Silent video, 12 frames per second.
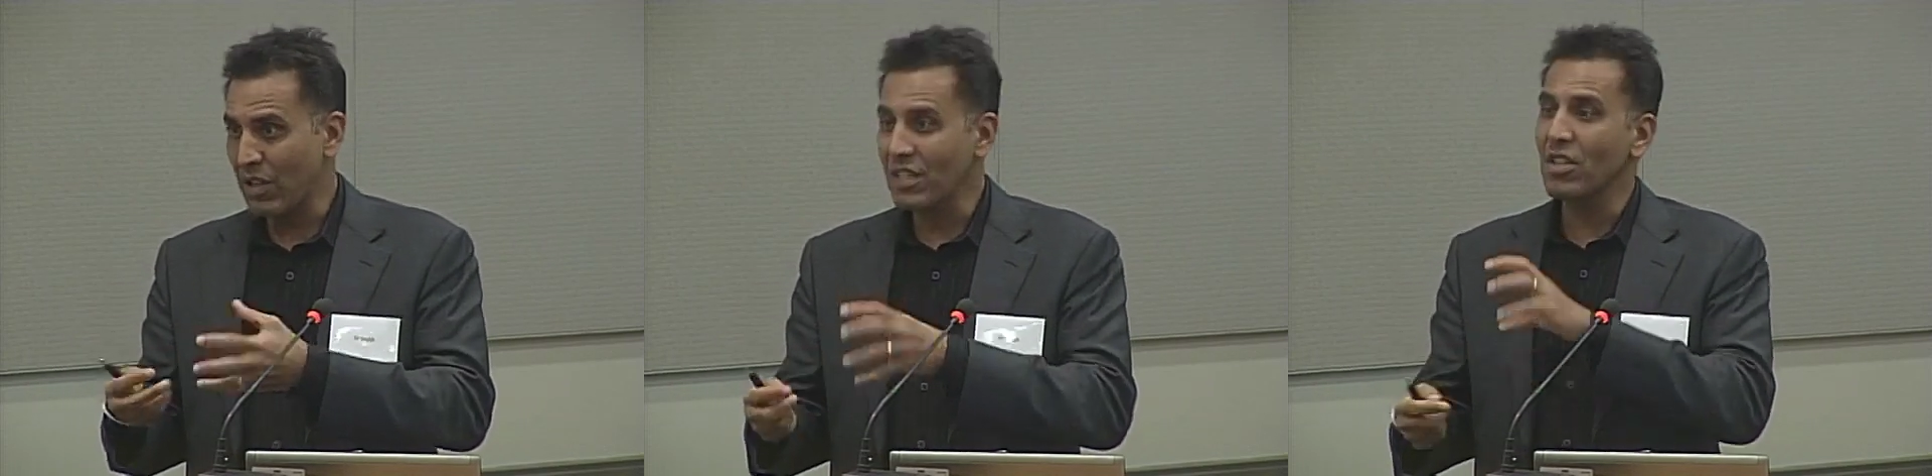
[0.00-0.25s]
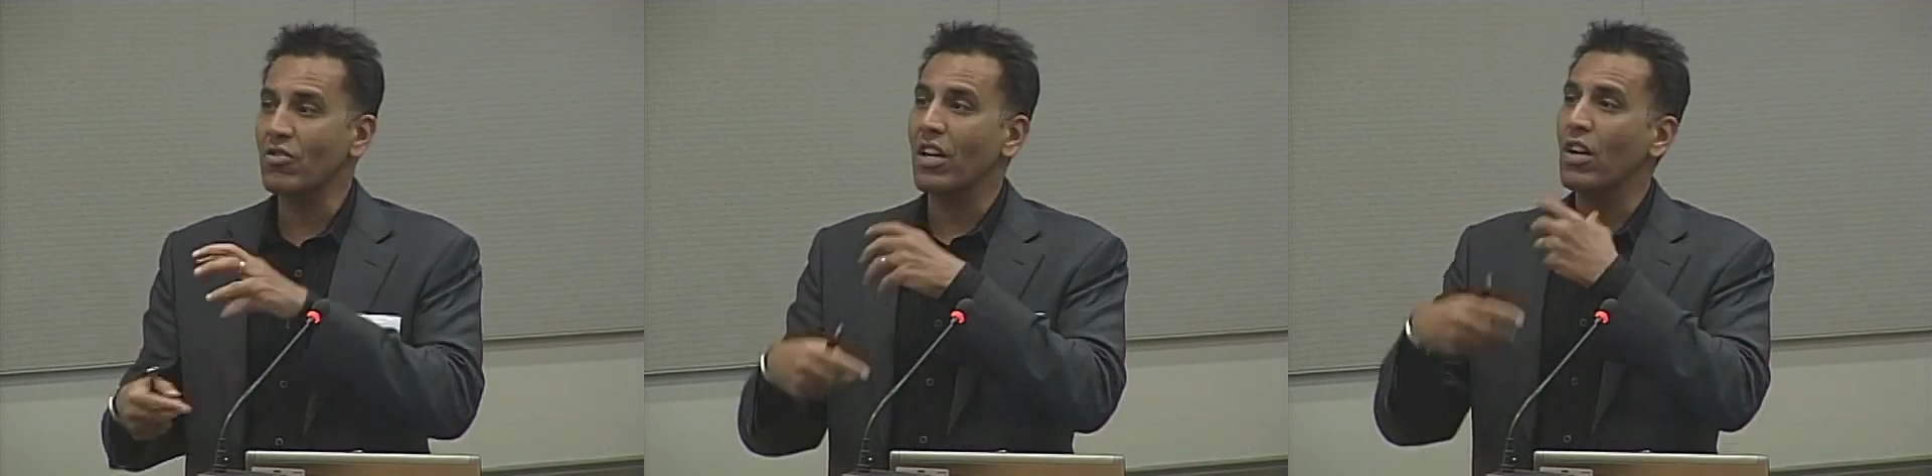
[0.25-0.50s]

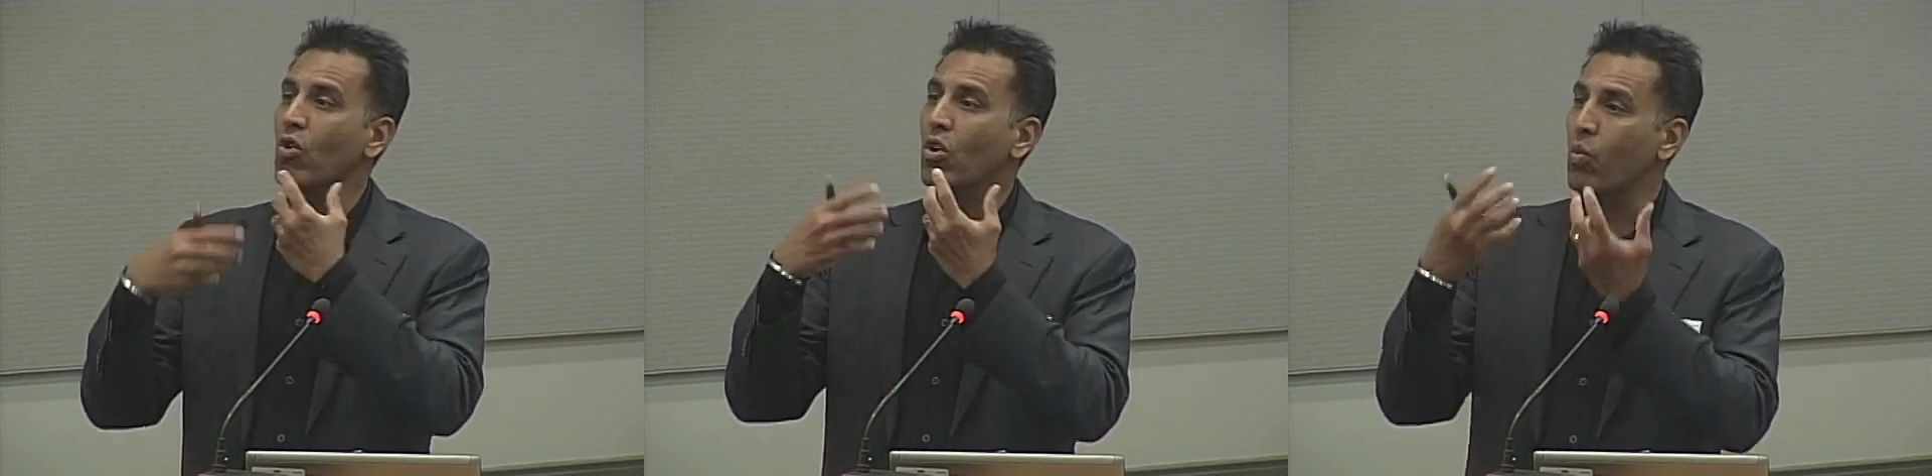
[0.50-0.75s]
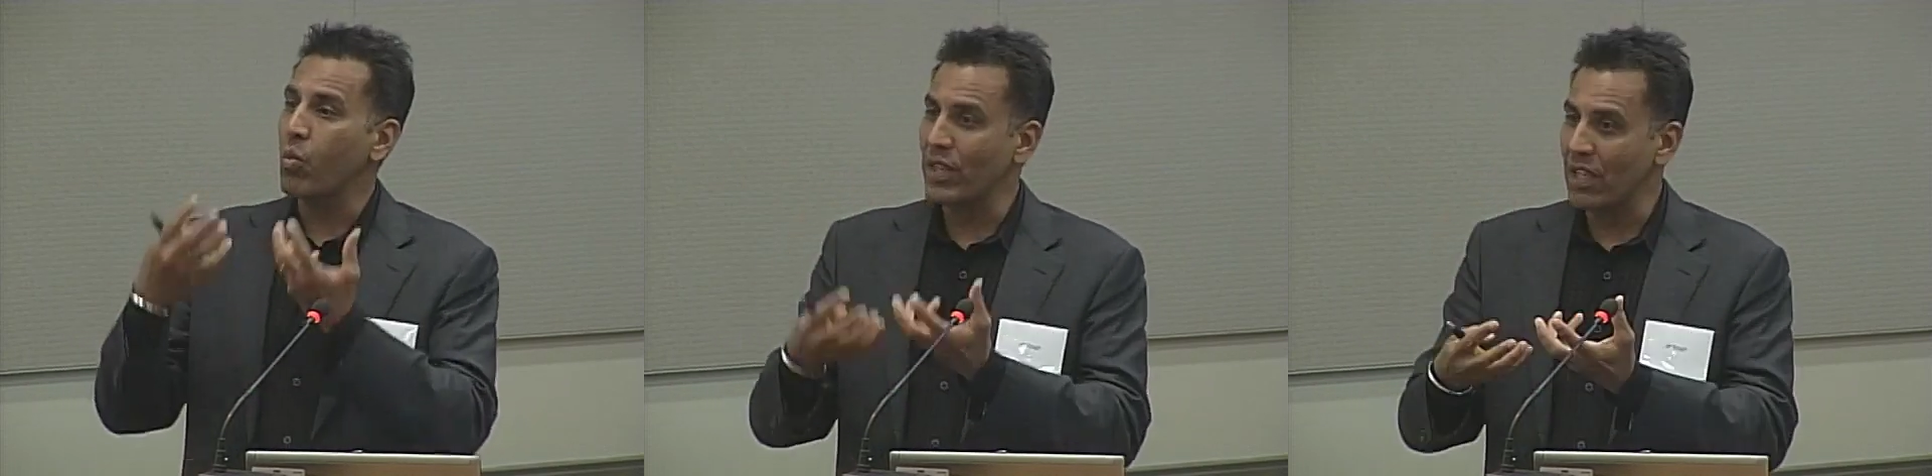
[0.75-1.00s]
And we didn't
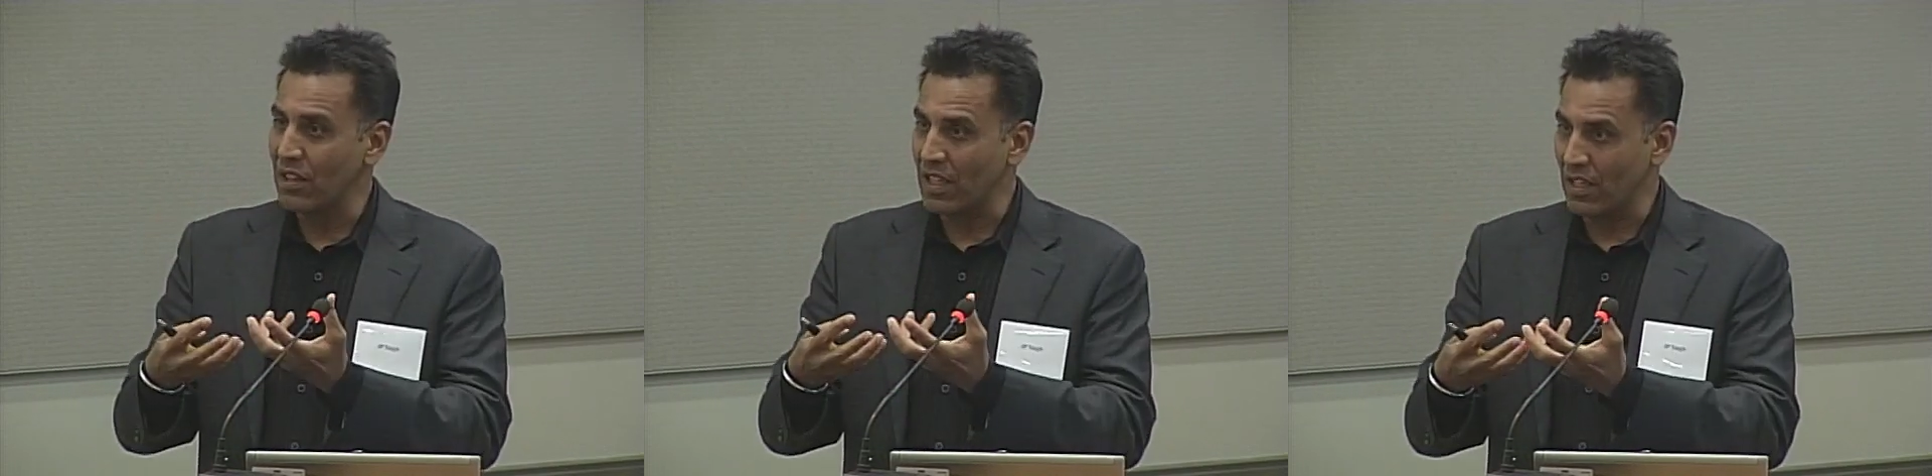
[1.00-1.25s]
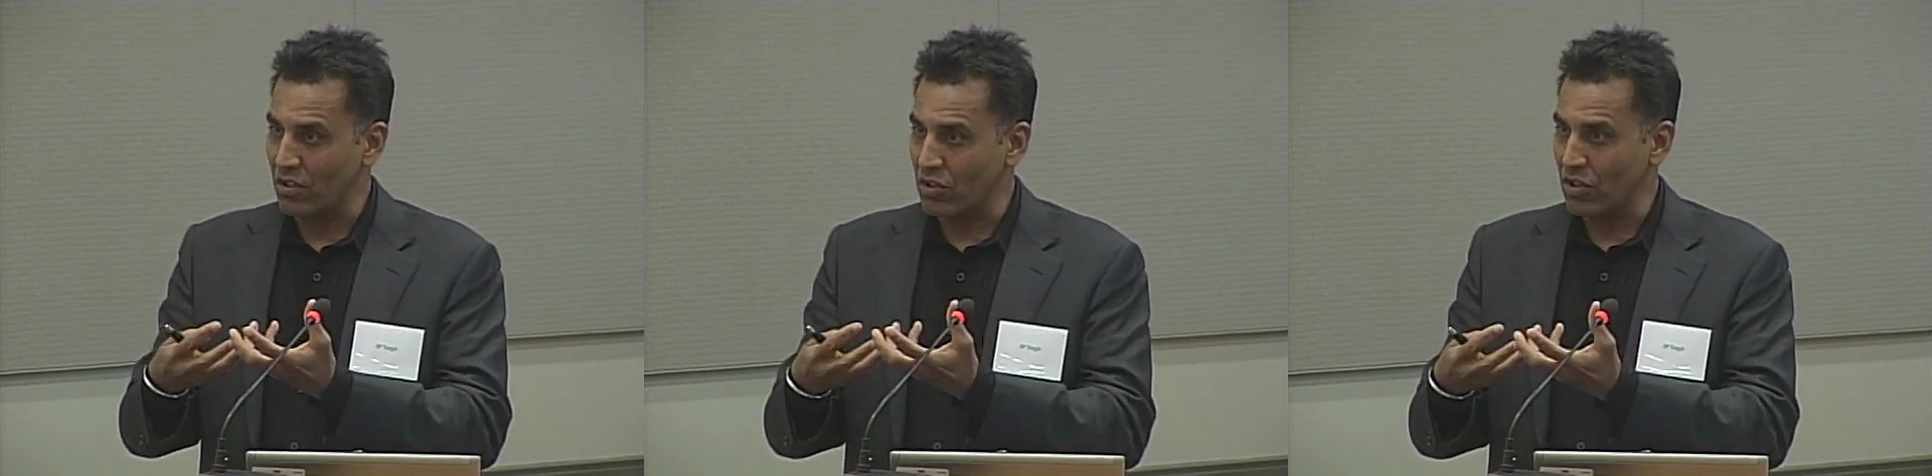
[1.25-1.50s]
really look
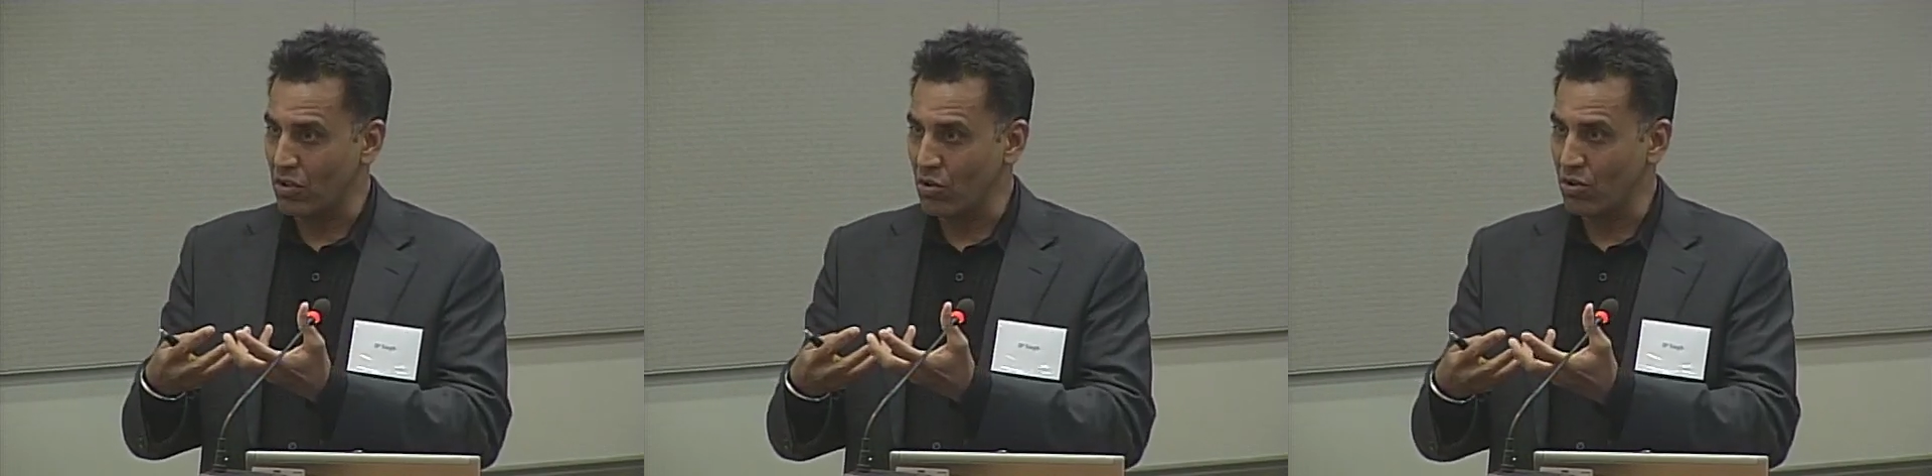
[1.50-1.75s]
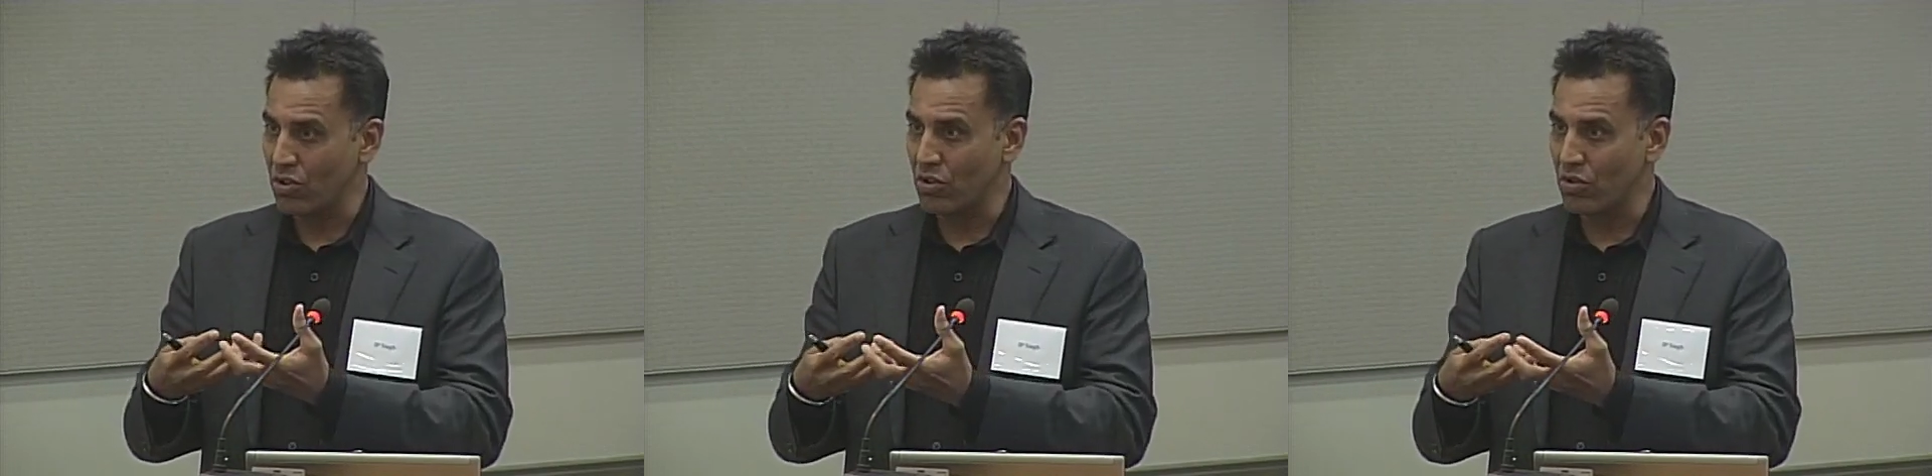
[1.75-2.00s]
within the
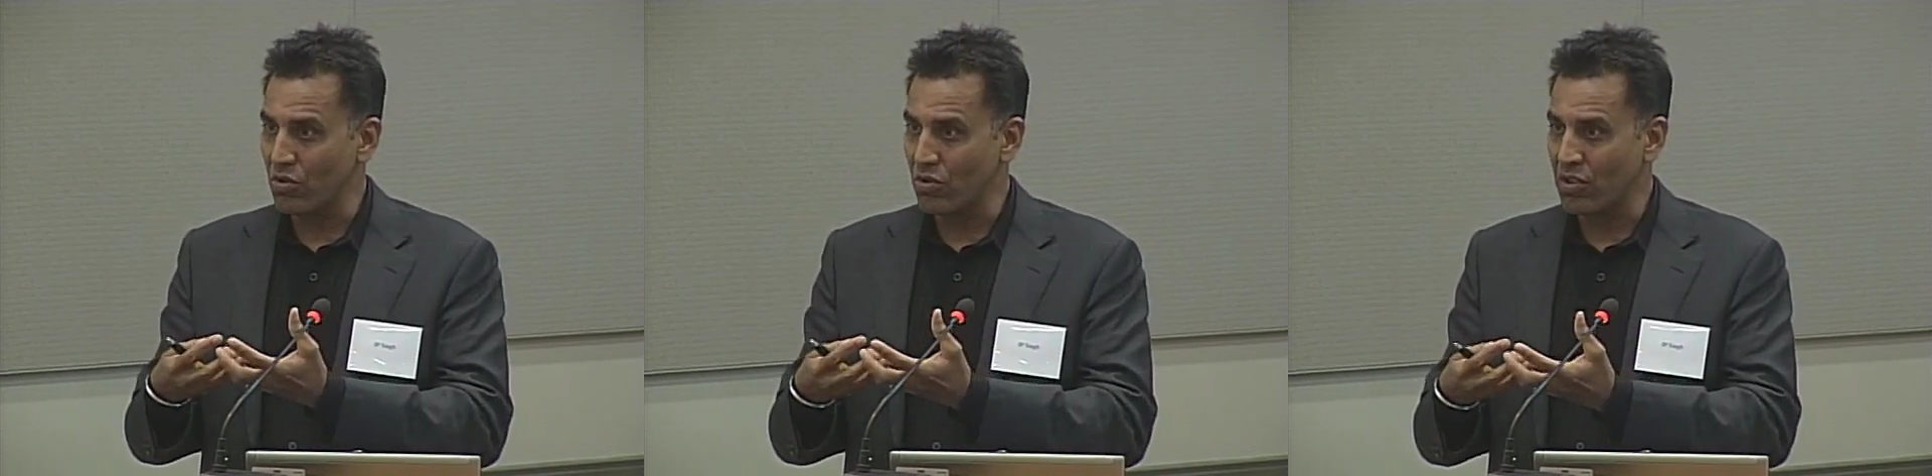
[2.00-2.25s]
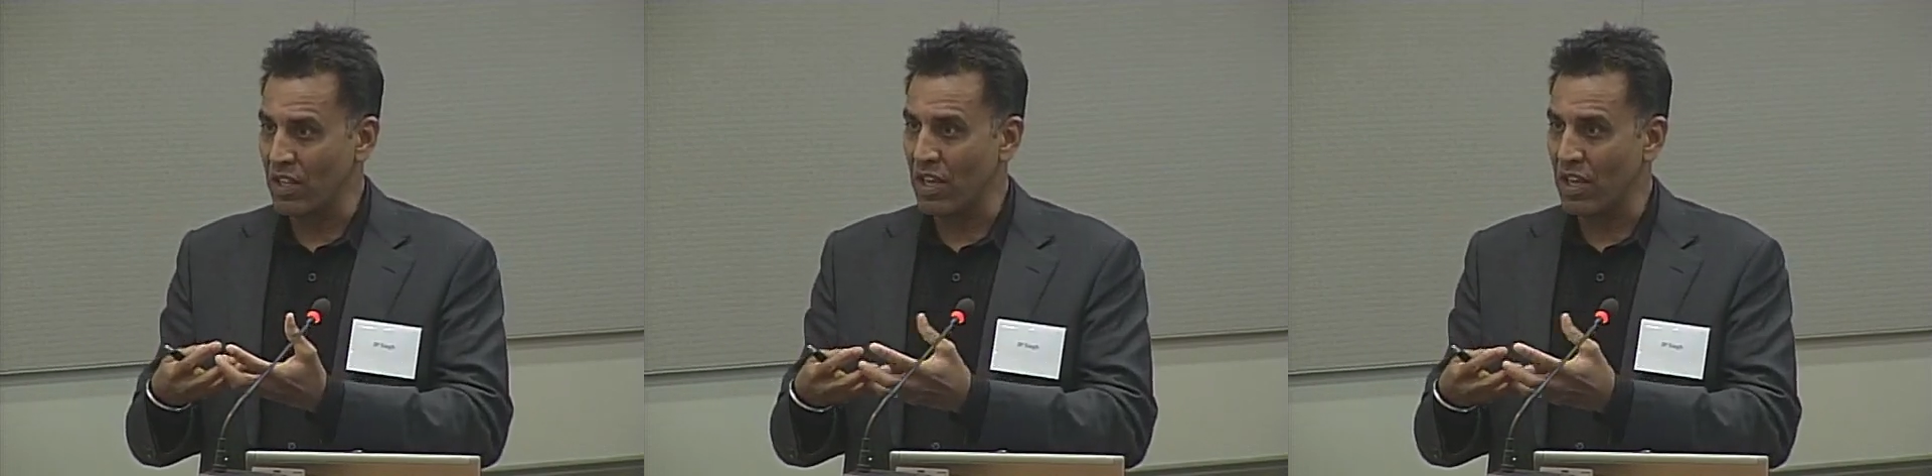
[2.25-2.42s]
institutions